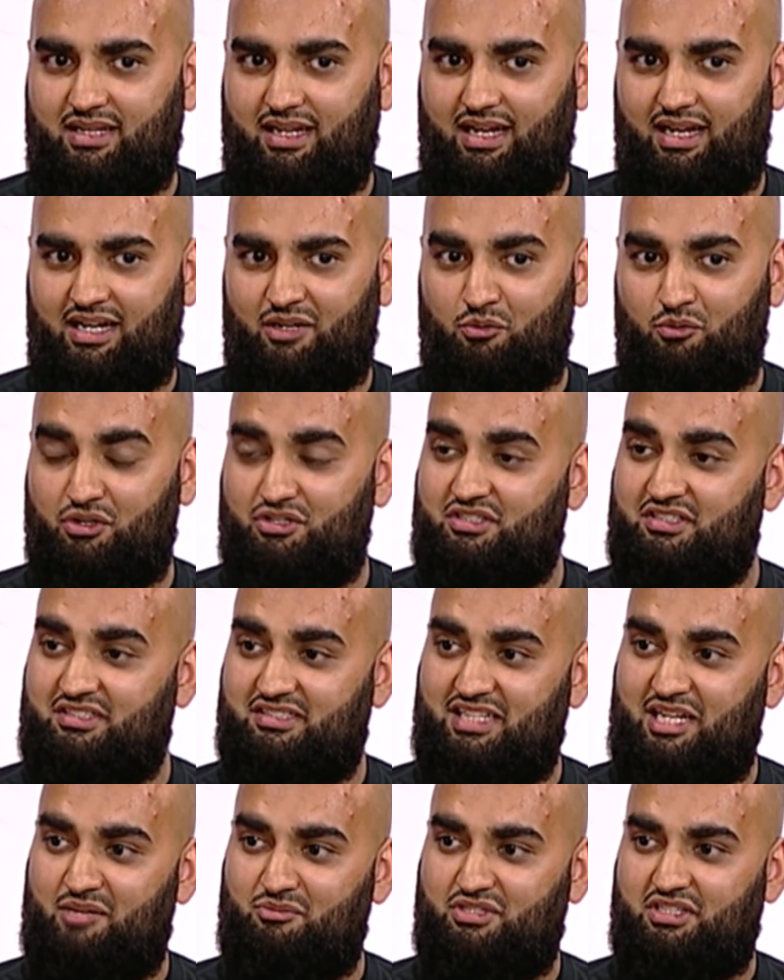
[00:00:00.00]
and watching
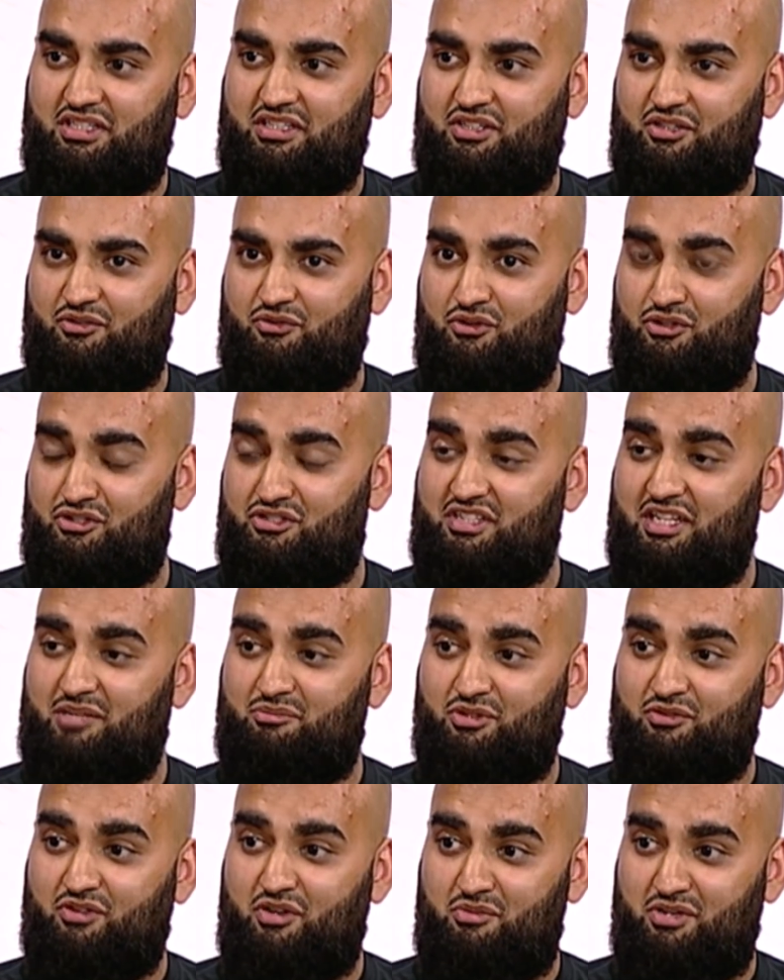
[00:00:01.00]
Islam channel, The Footsteps
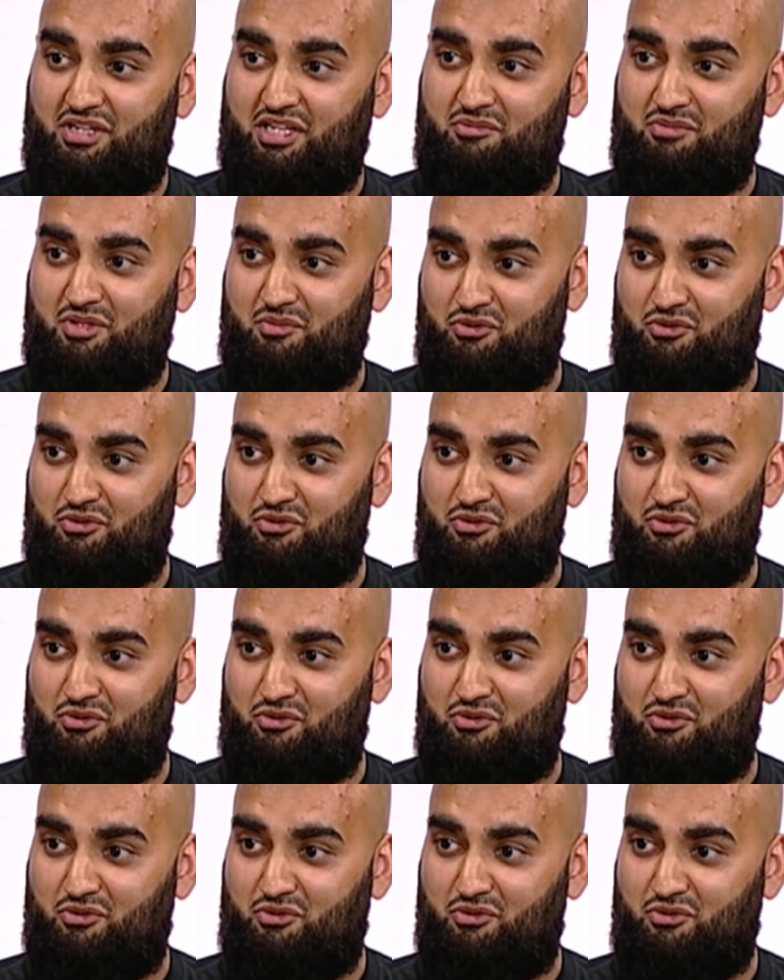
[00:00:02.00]
of Ibrahim, the